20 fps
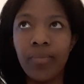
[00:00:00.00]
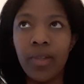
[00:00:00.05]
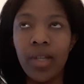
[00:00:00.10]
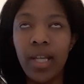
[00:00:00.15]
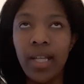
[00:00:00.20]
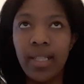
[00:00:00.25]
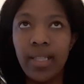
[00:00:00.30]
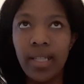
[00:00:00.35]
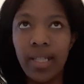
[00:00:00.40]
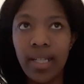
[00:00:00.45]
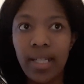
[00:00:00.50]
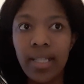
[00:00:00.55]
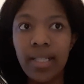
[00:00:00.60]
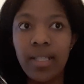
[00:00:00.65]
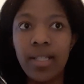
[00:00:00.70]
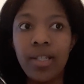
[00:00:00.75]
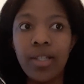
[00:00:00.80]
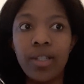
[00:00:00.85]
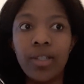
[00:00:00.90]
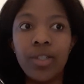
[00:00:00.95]
it's
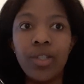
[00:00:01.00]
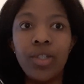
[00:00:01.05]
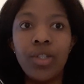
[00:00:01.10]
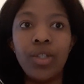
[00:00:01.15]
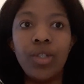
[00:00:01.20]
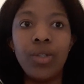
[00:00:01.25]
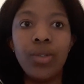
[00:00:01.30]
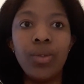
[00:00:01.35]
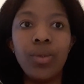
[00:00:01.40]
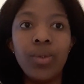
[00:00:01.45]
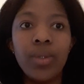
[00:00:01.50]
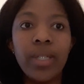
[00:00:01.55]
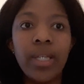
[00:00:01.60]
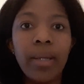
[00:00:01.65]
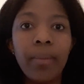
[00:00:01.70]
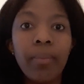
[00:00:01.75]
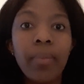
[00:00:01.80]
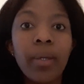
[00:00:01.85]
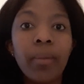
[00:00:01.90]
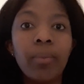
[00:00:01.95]
easier to
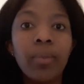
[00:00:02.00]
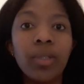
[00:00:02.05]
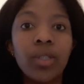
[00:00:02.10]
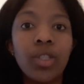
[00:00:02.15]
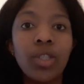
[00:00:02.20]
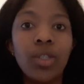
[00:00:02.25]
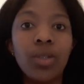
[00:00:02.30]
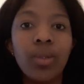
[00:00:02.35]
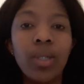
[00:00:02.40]
get people to